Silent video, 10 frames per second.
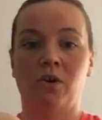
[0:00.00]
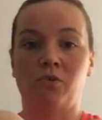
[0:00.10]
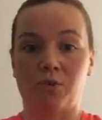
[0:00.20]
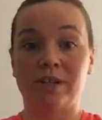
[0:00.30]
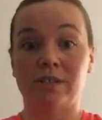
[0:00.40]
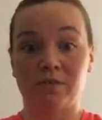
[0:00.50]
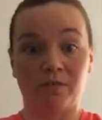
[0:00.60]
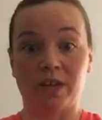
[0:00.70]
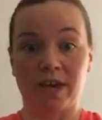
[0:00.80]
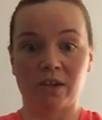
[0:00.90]
wrist
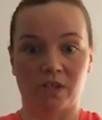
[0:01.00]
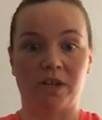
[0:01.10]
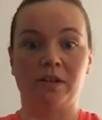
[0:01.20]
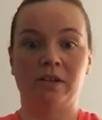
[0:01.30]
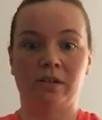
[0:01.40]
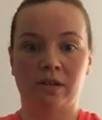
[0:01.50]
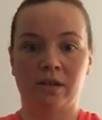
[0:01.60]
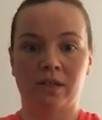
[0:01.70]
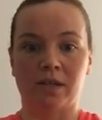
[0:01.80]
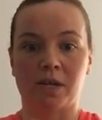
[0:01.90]
flexion,
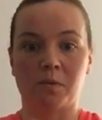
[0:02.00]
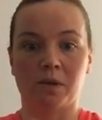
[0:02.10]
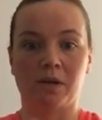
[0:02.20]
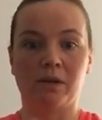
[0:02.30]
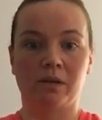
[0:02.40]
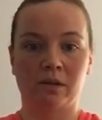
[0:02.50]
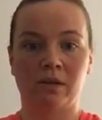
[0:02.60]
typing,